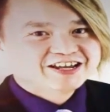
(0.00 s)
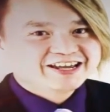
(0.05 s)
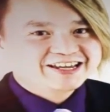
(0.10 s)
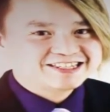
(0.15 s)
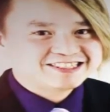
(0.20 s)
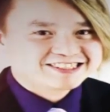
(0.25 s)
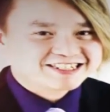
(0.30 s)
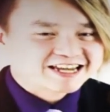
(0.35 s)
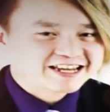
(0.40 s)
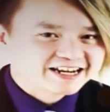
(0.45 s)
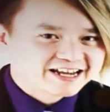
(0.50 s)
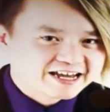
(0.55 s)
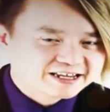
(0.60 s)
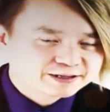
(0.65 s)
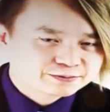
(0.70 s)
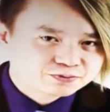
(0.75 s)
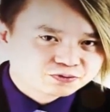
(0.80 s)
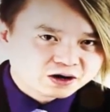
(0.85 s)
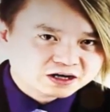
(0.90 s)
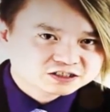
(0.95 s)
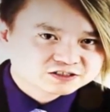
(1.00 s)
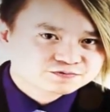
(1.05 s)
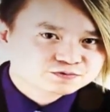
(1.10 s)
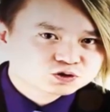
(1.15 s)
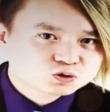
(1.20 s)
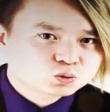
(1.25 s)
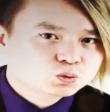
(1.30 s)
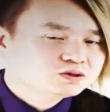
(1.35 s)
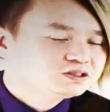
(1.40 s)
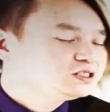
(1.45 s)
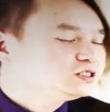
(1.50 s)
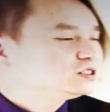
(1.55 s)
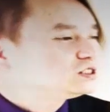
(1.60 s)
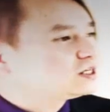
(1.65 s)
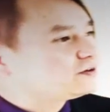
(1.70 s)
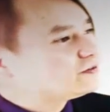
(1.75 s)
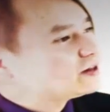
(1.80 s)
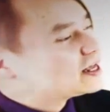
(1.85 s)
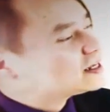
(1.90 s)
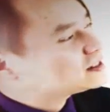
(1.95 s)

exciting at the price of 27